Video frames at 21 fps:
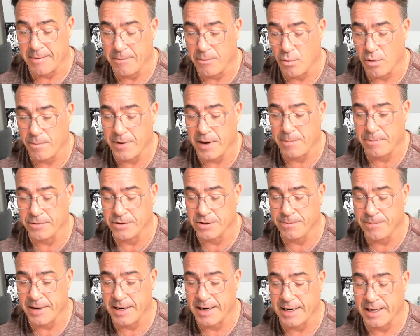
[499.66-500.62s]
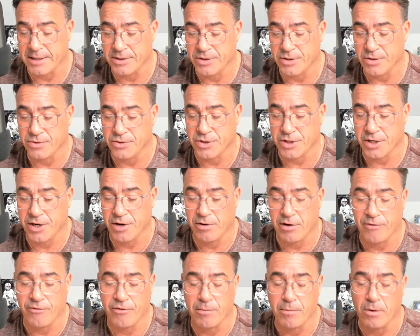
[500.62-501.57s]
More people depending on Social
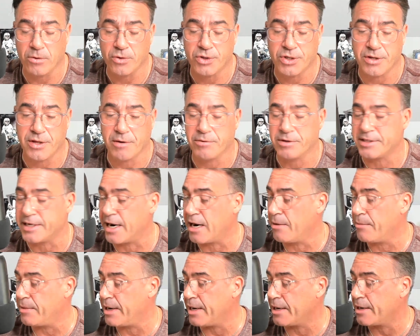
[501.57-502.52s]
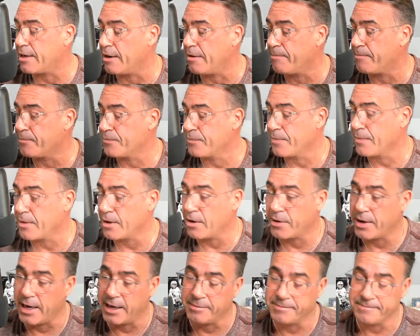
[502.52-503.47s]
Security for most of their retirement income.
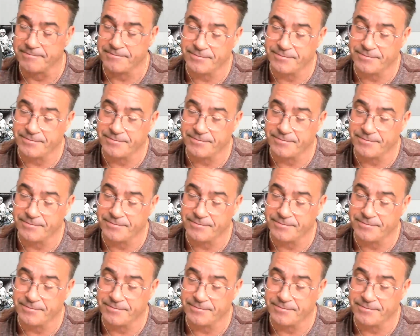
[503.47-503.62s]
Okay.